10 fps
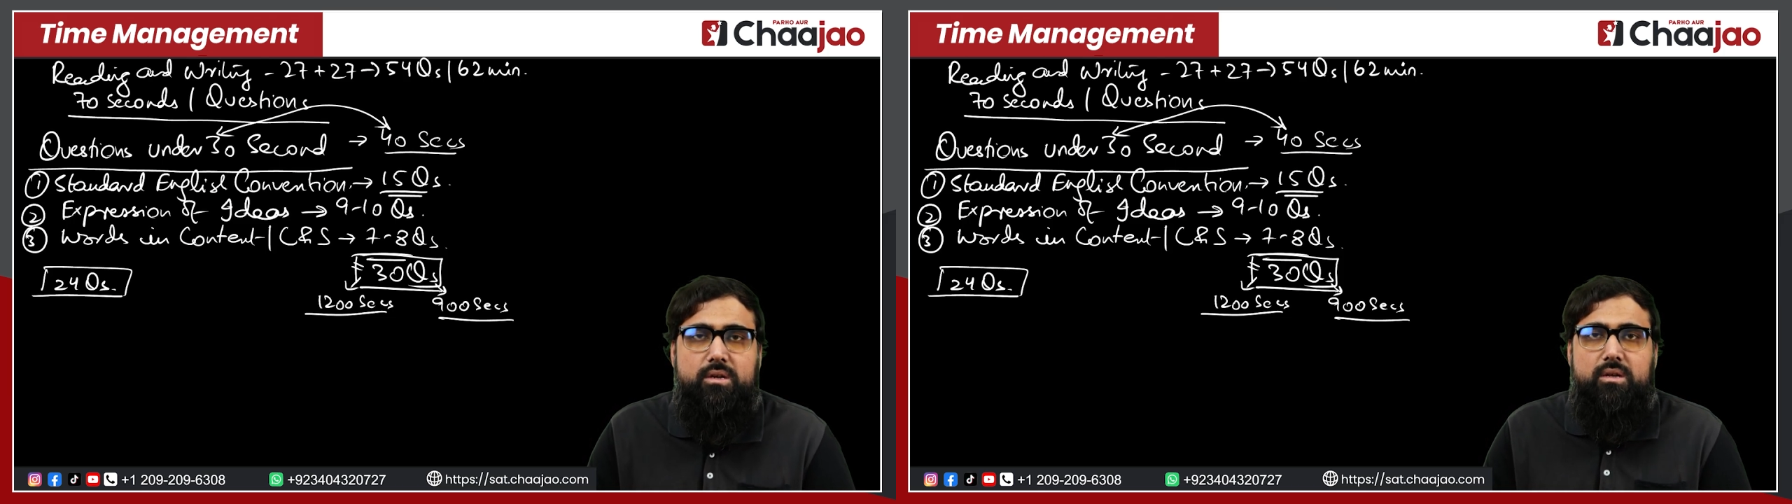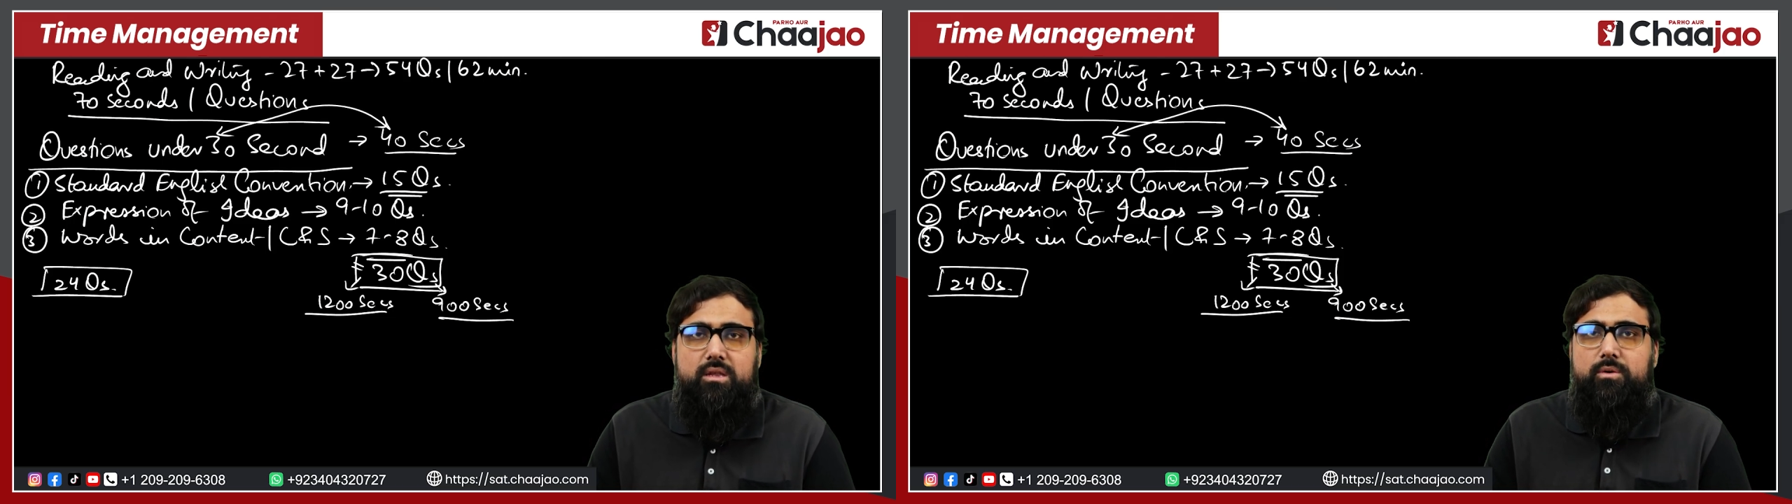
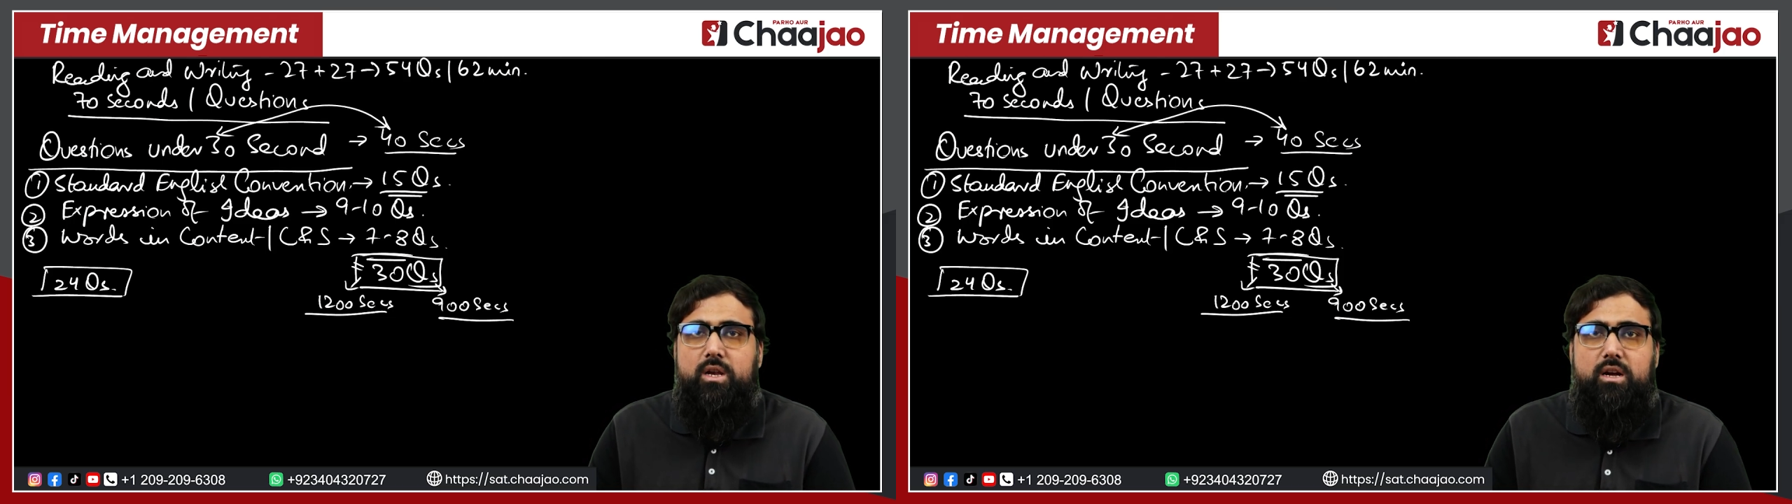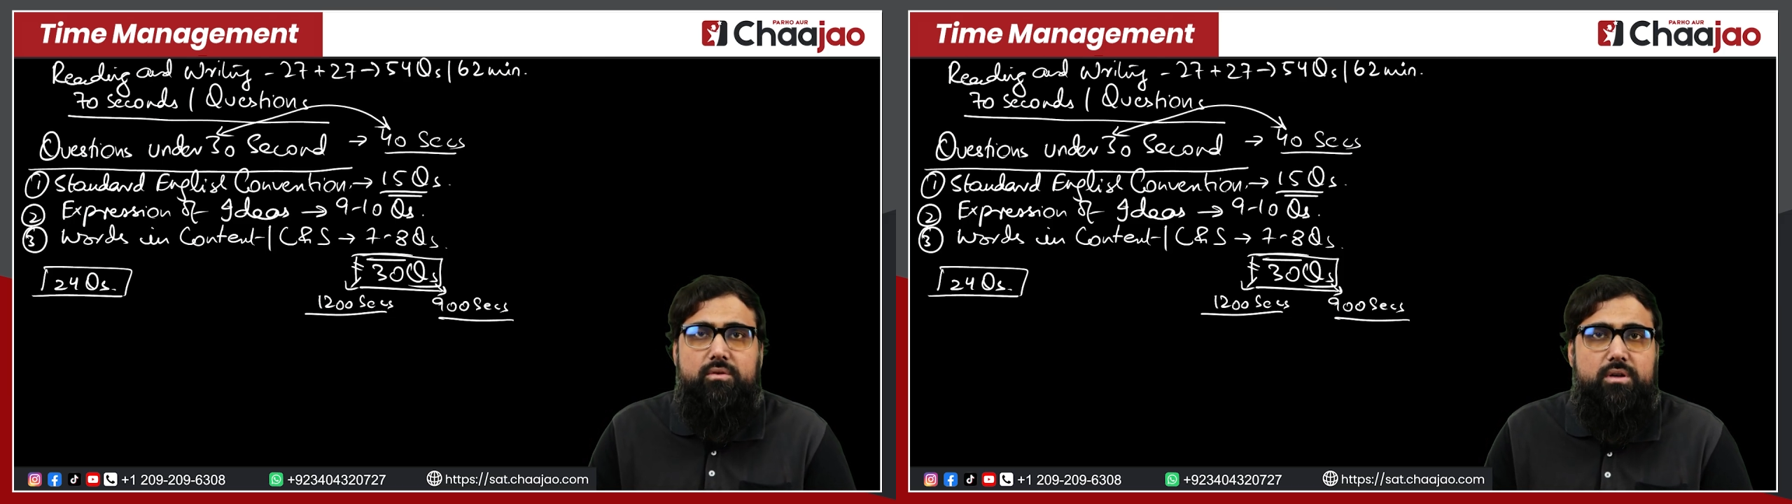they will
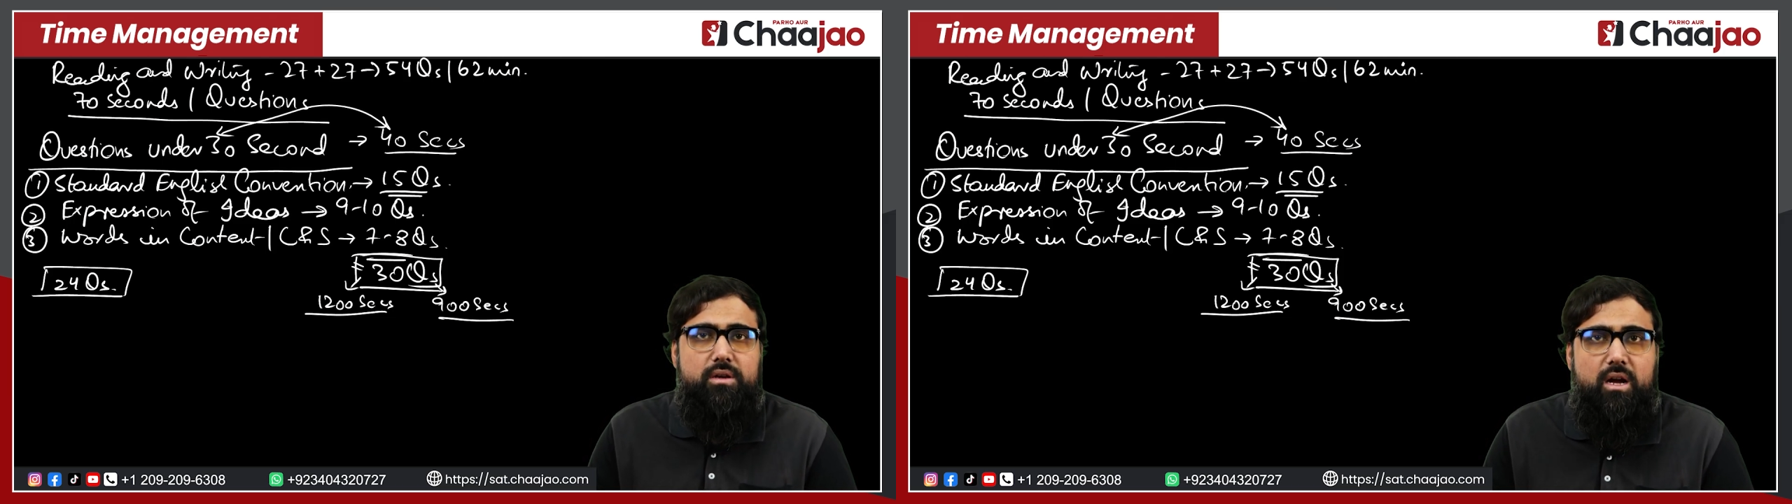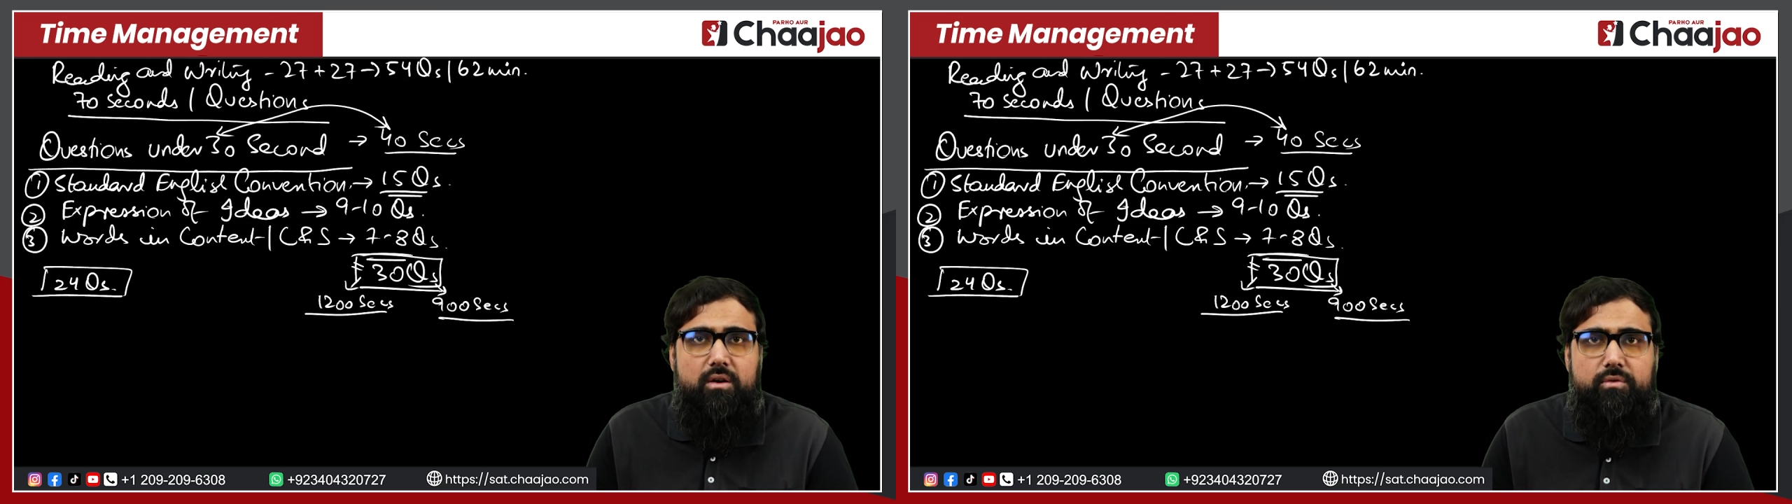have the
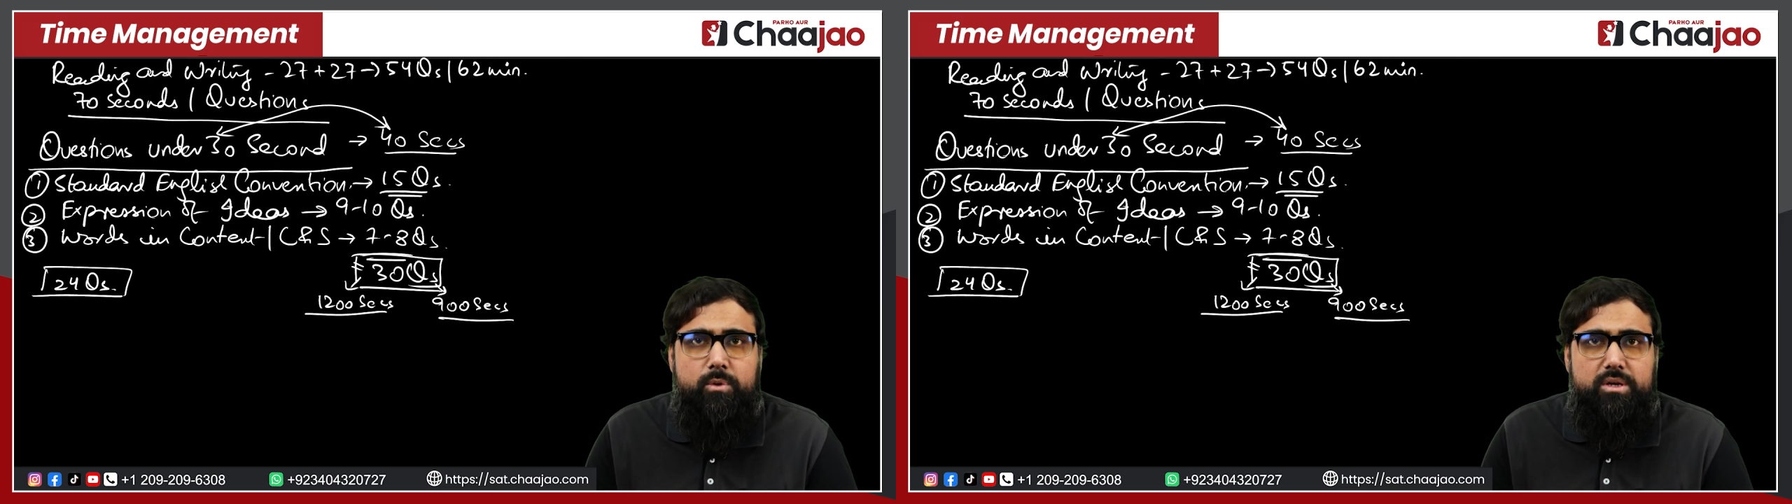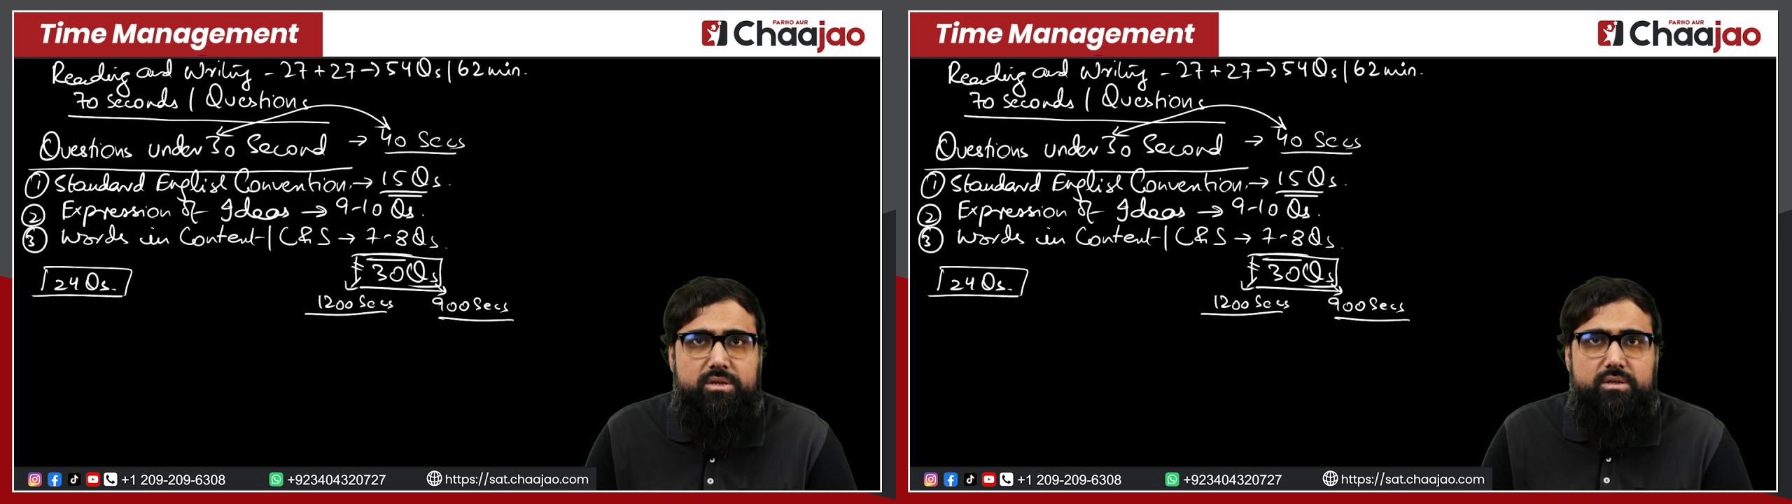graph
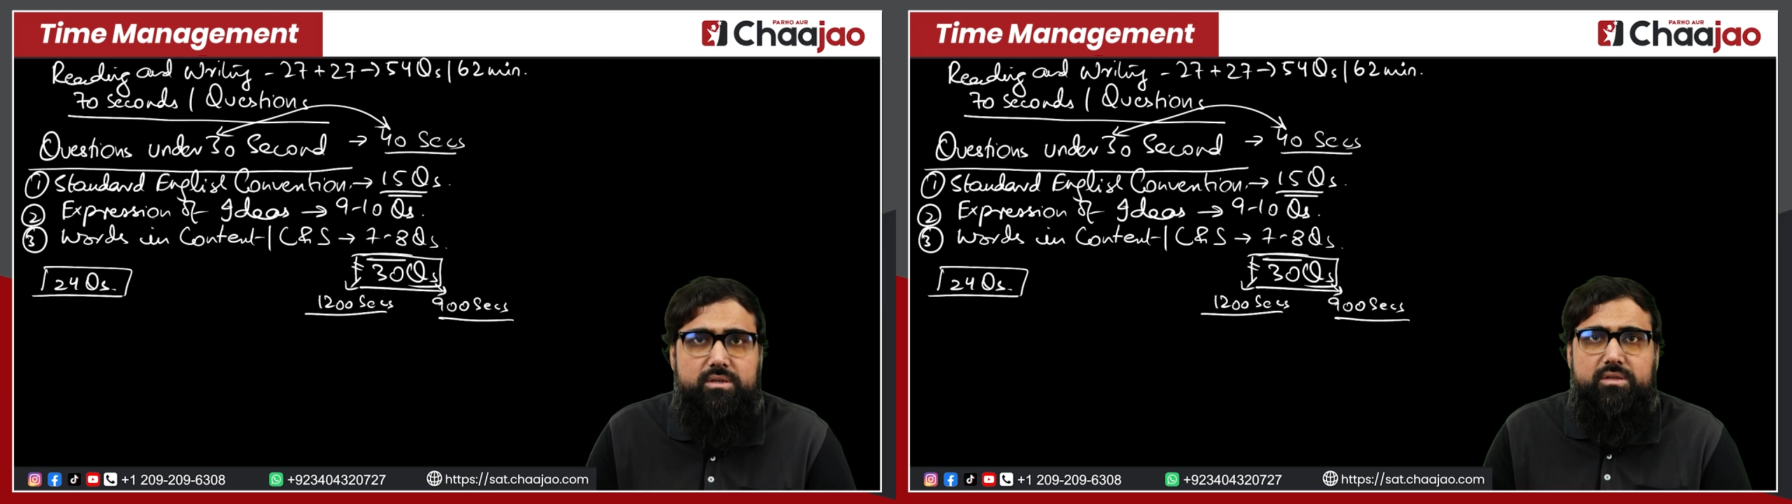questions,